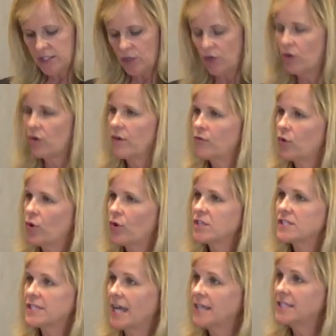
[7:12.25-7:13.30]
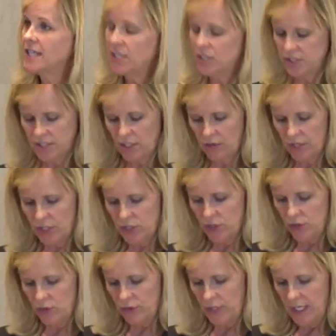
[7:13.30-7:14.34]
occur, of course, citations are
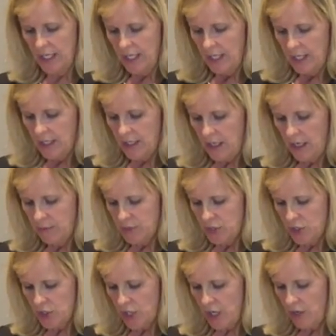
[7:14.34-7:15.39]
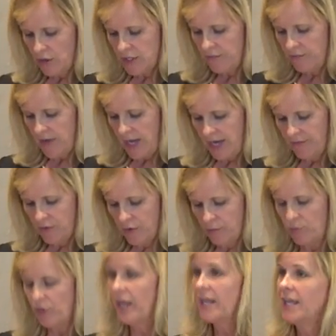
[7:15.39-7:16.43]
issued um, to charge a fine for
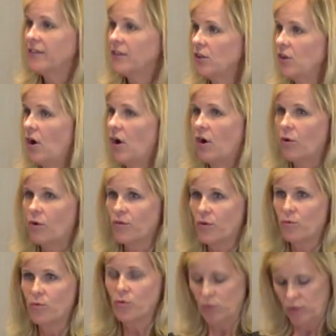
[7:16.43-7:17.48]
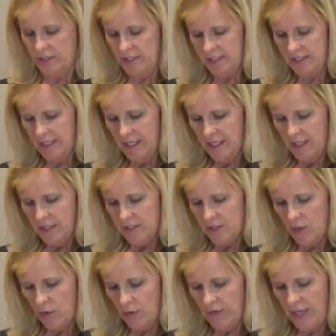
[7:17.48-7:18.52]
breaking the law or the rules.
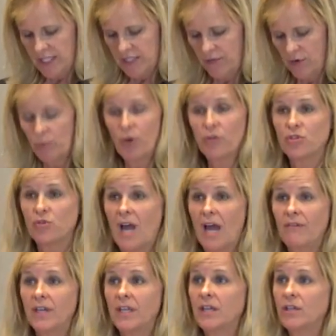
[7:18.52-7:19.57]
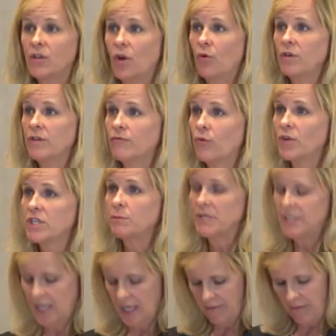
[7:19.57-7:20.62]
So that's for both traffic and code
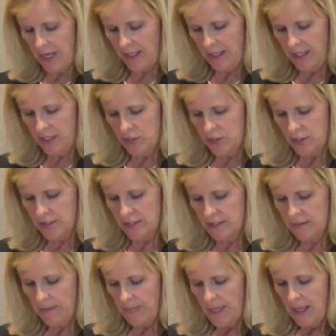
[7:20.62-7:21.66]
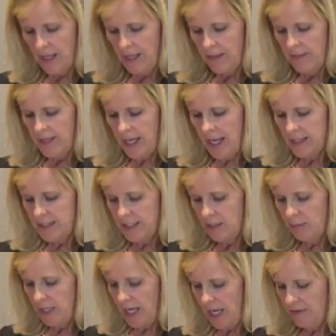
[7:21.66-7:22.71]
enforcement type violations. The idea
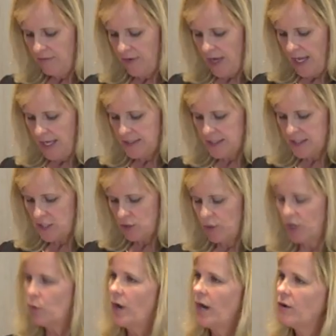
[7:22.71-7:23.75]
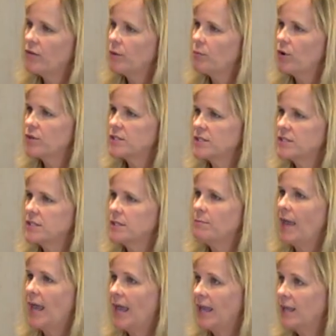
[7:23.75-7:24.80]
behind fines is to require the person to
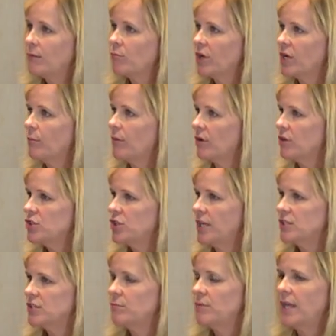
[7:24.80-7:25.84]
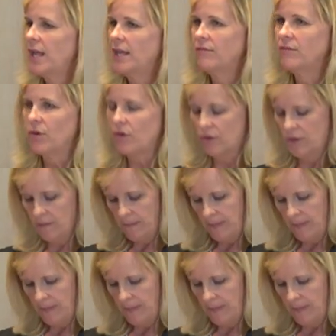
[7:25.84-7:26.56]
pay and bring about a change in behavior.